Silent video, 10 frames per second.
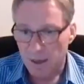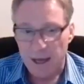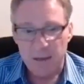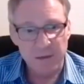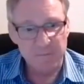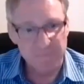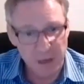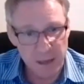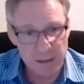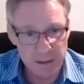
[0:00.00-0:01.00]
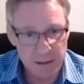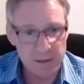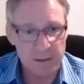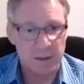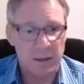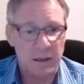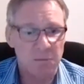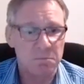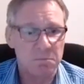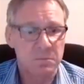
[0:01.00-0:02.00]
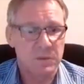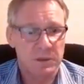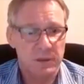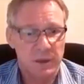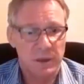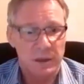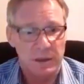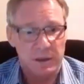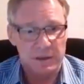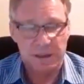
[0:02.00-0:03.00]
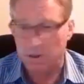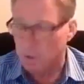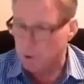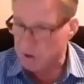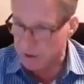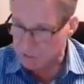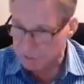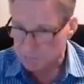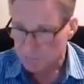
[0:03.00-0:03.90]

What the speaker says: And then finally, Sarah Monti.